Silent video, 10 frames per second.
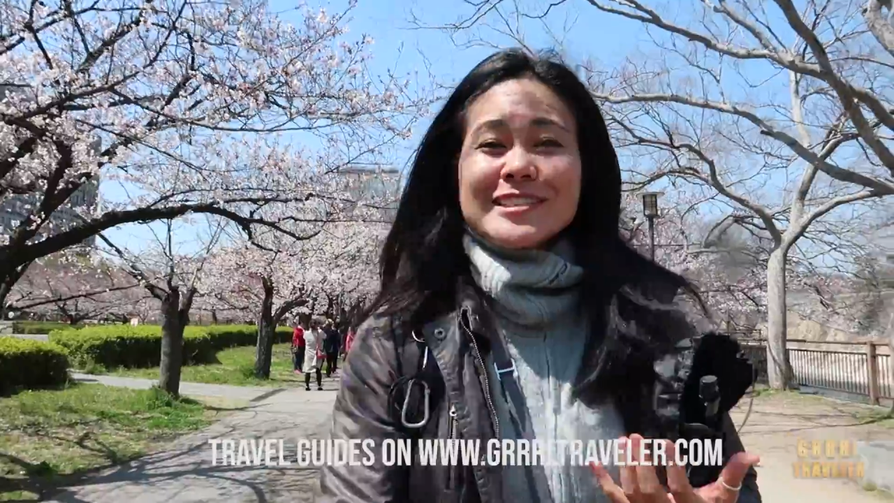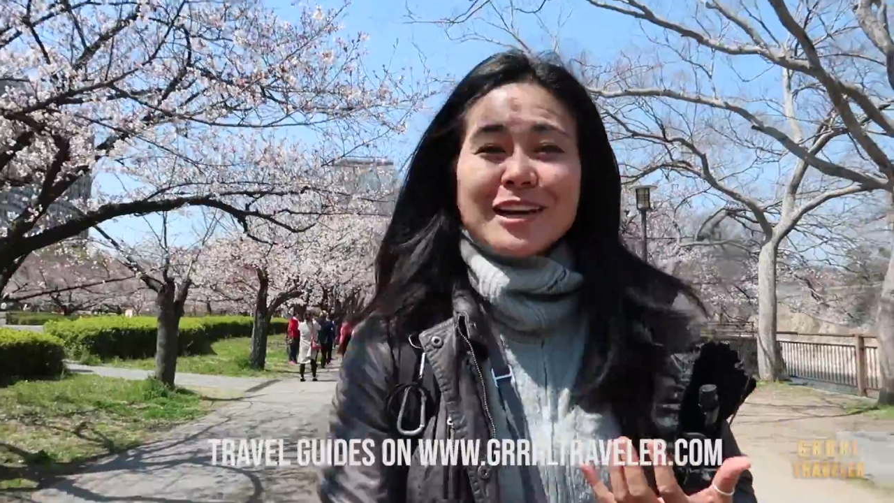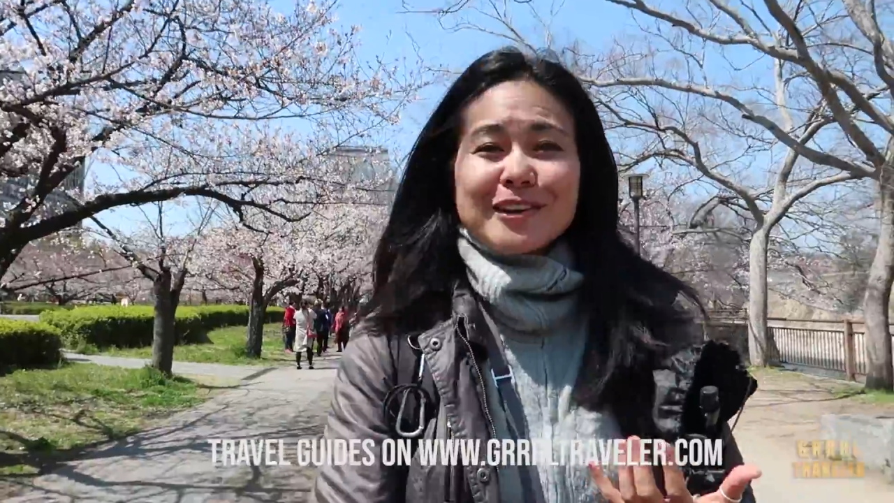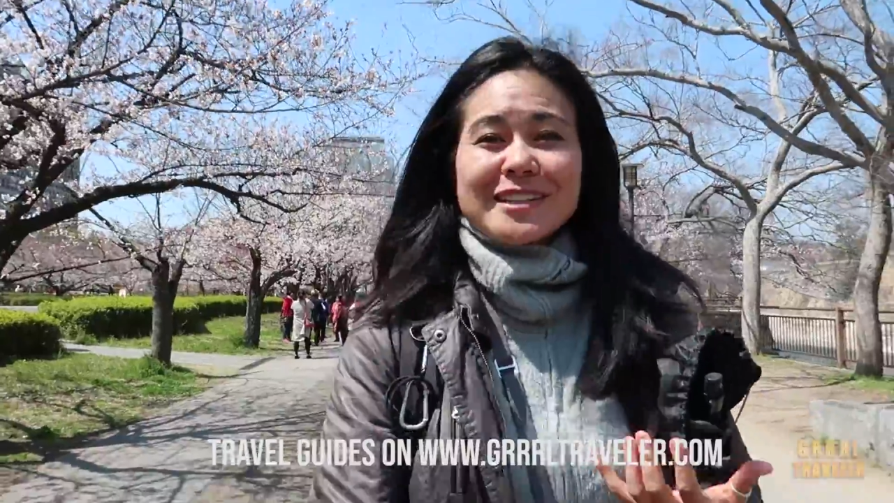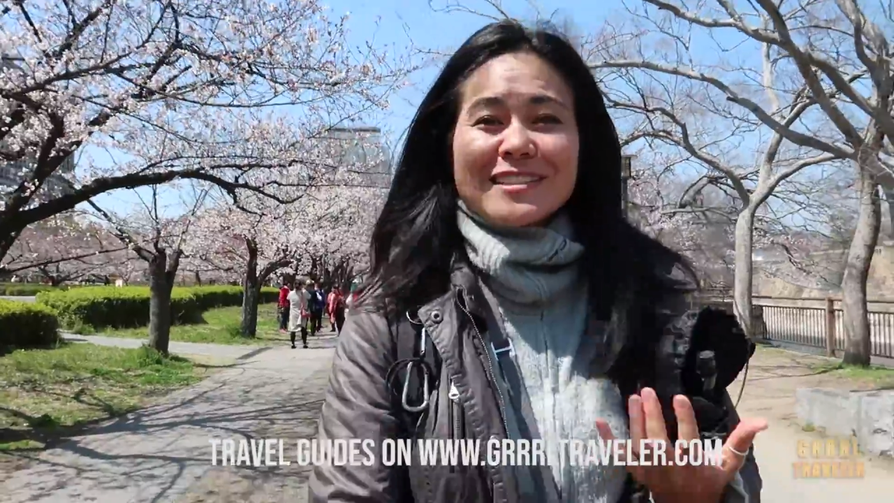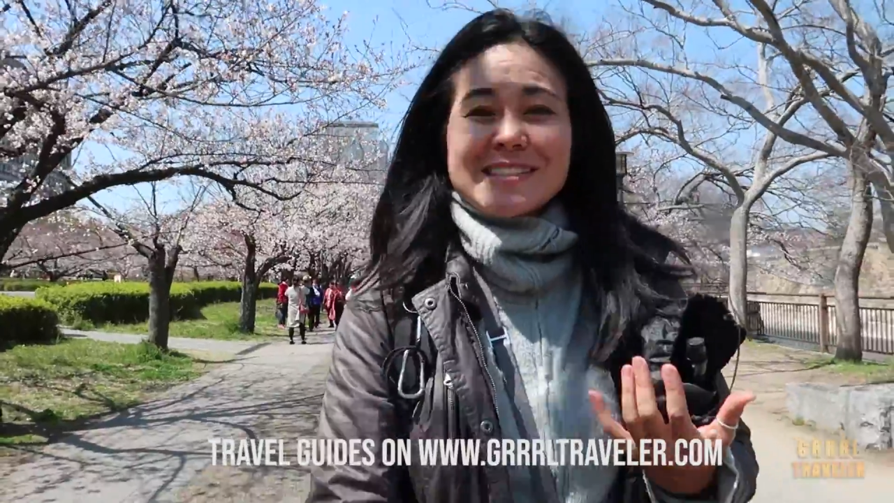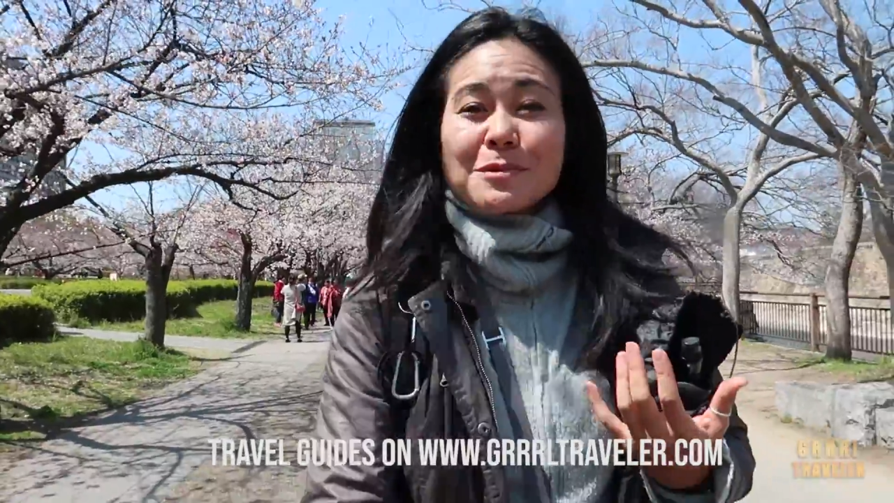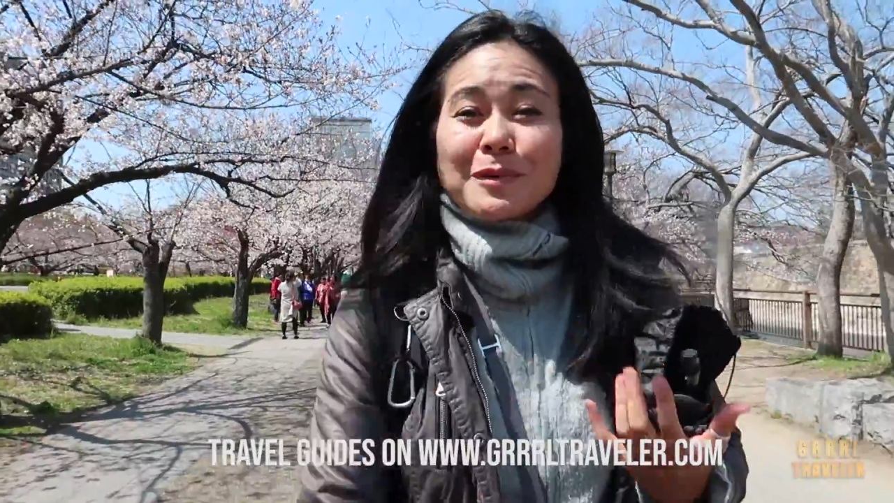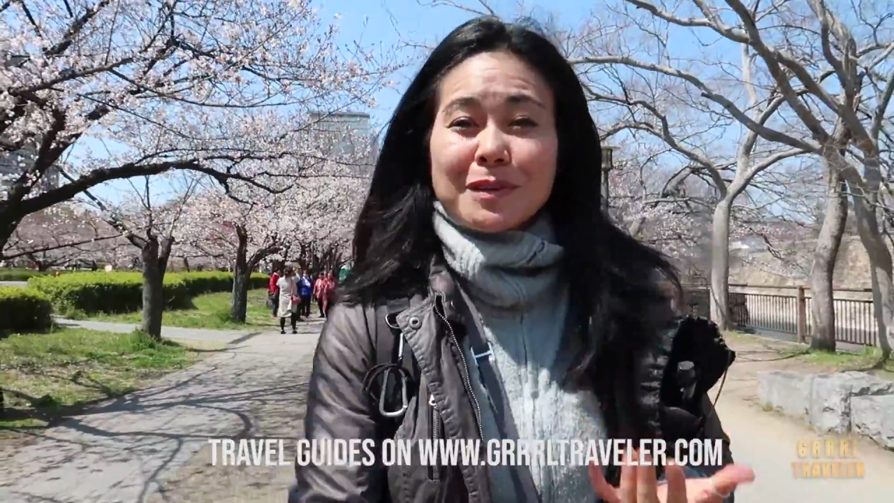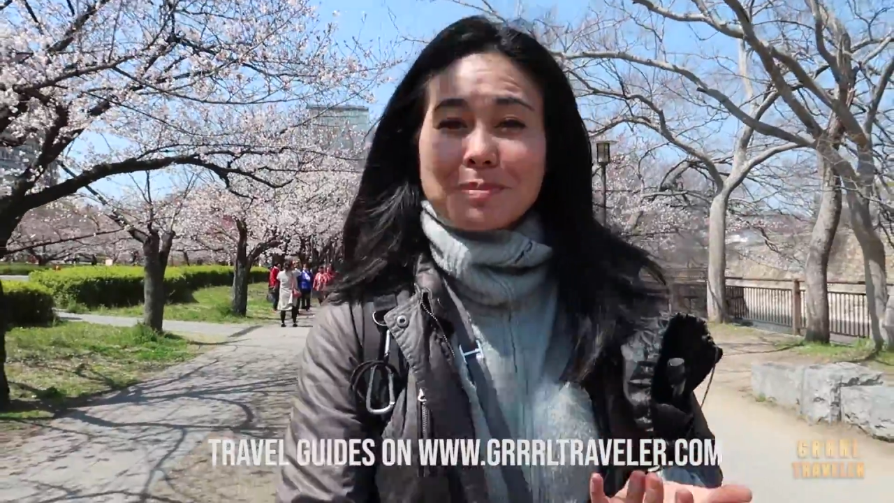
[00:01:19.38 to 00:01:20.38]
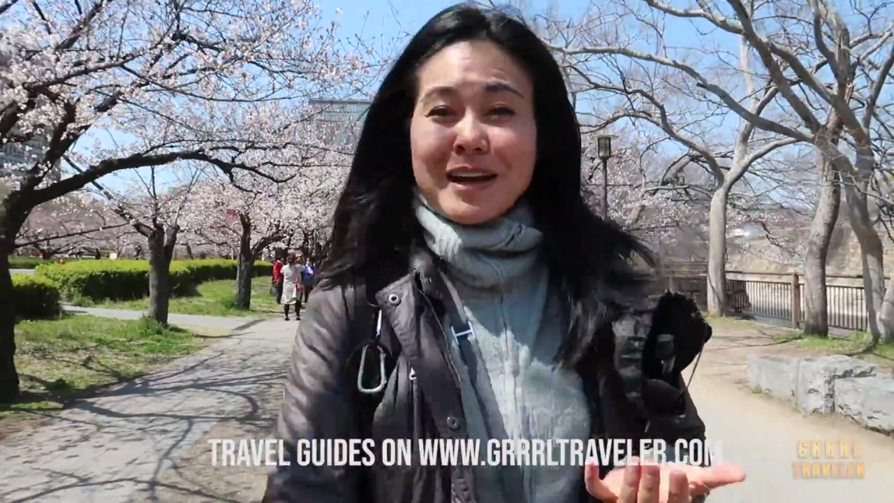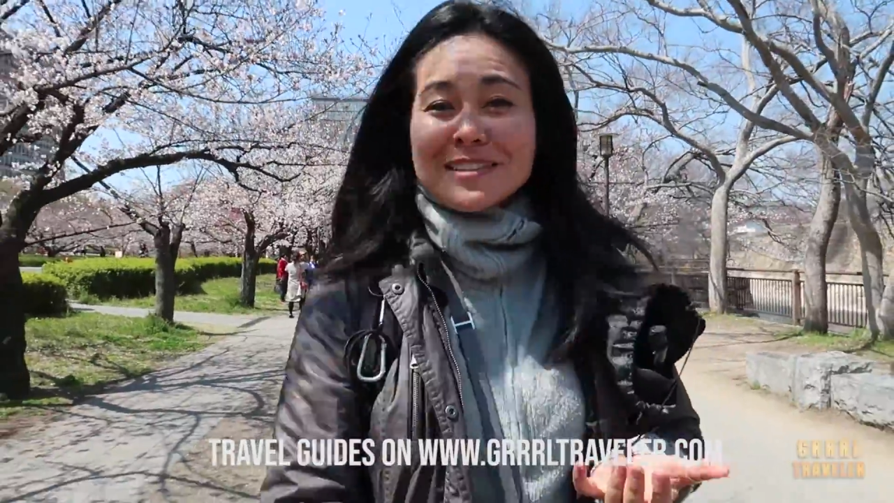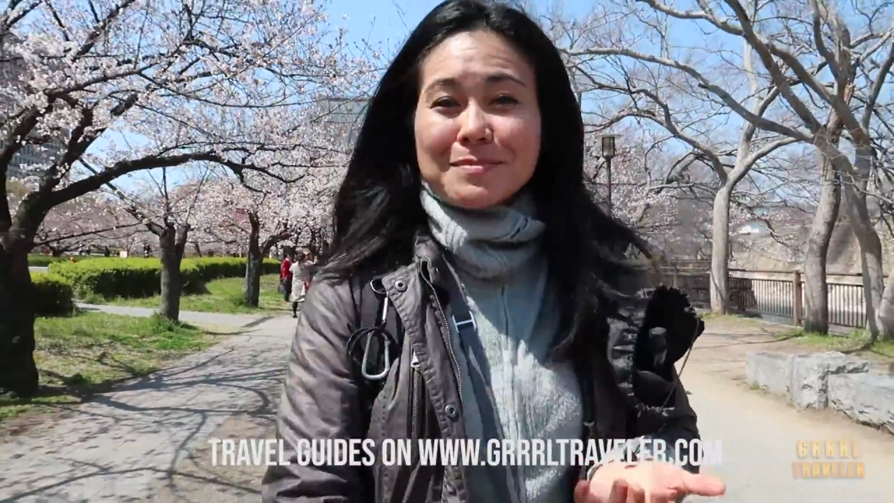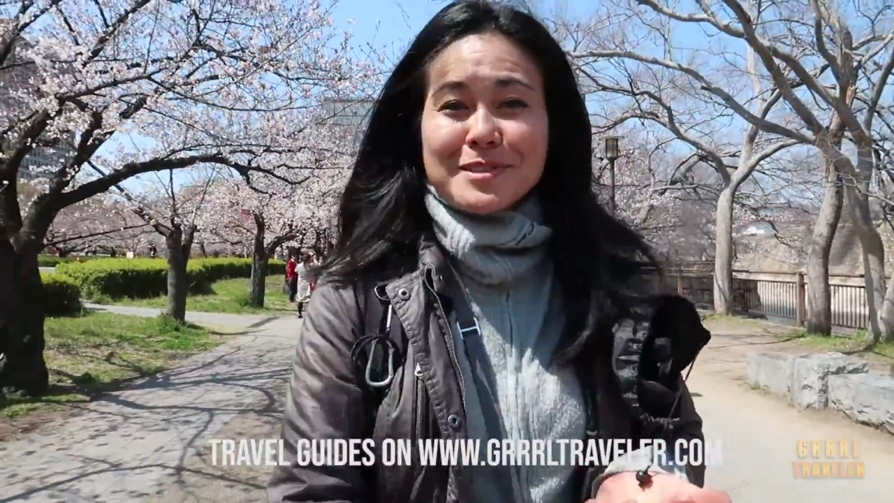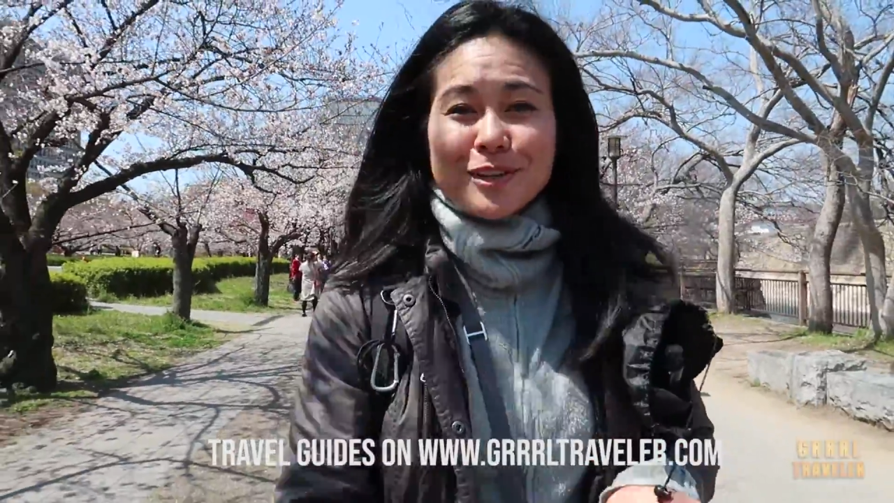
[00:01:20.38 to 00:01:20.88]
Sakura season, where the
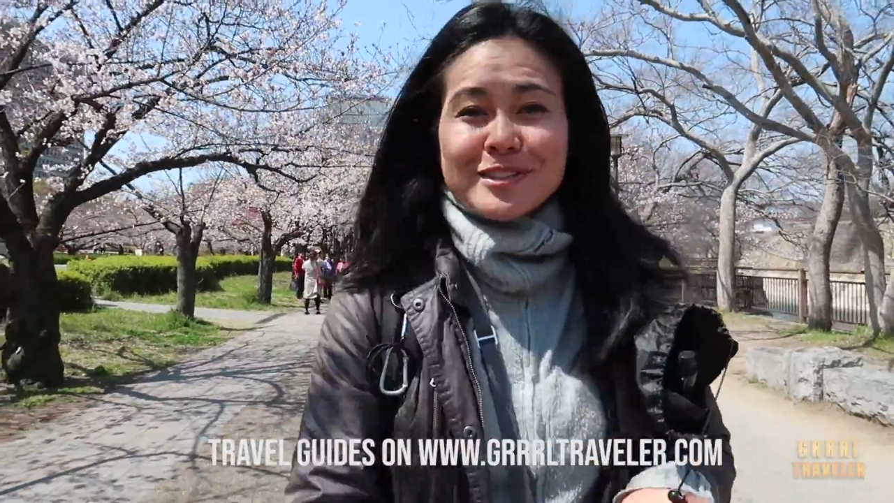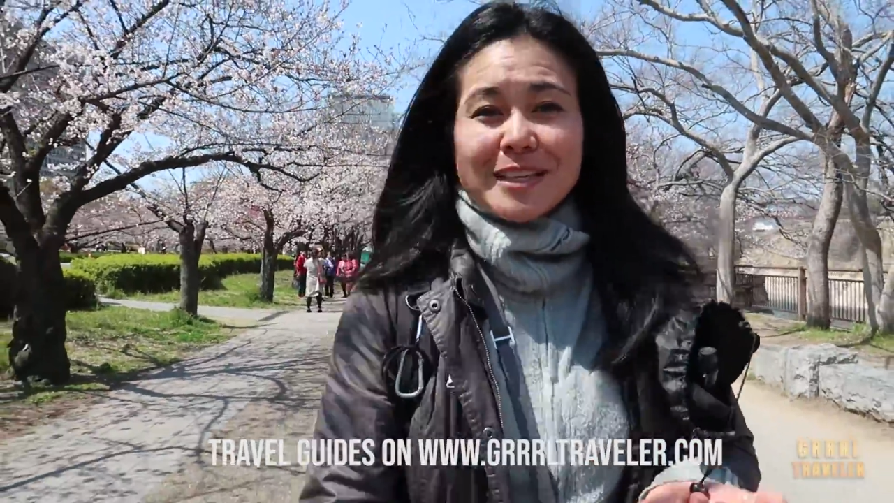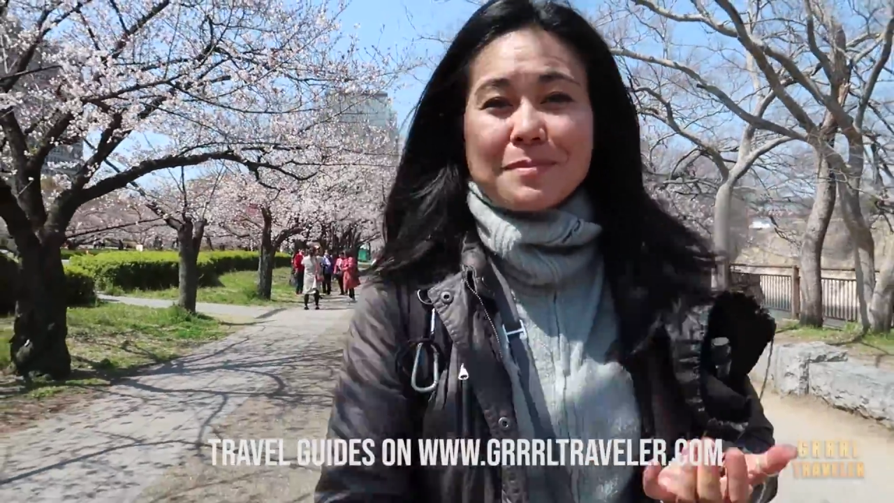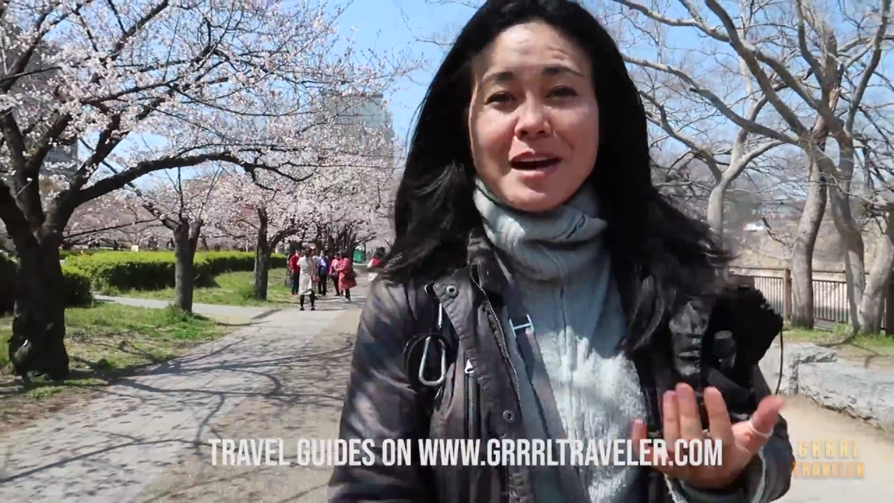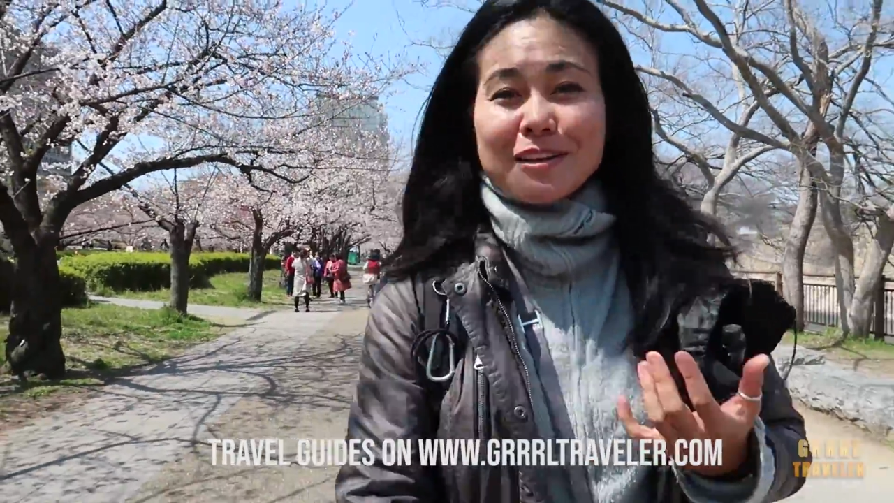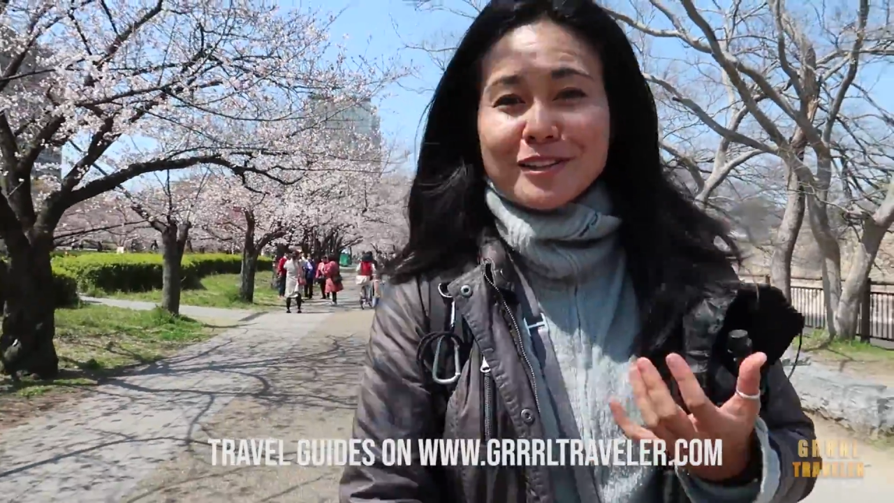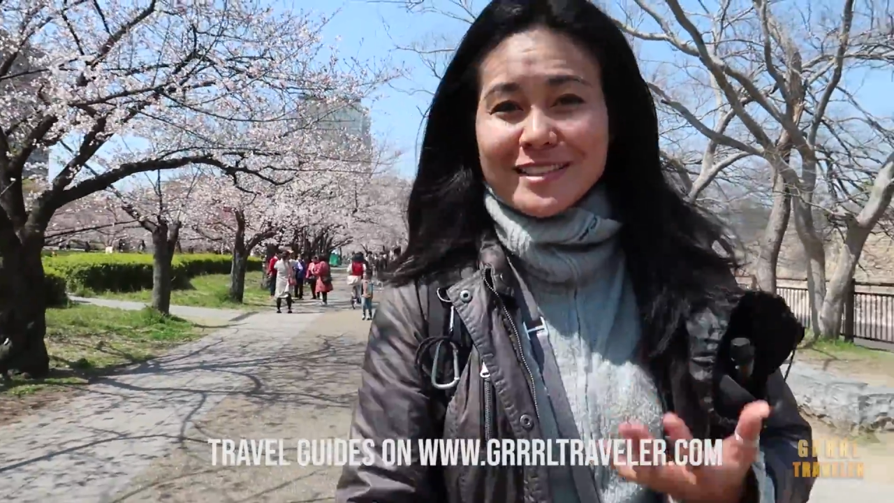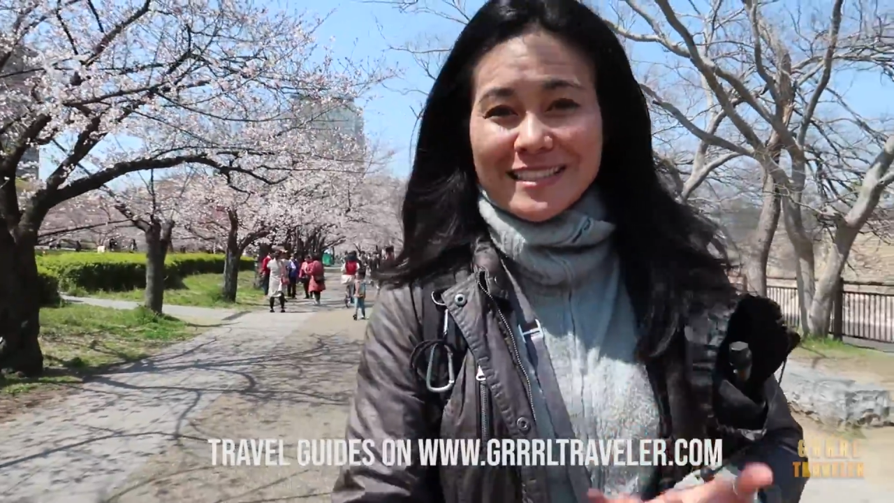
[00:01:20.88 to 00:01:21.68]
blossoms start to come out, you'll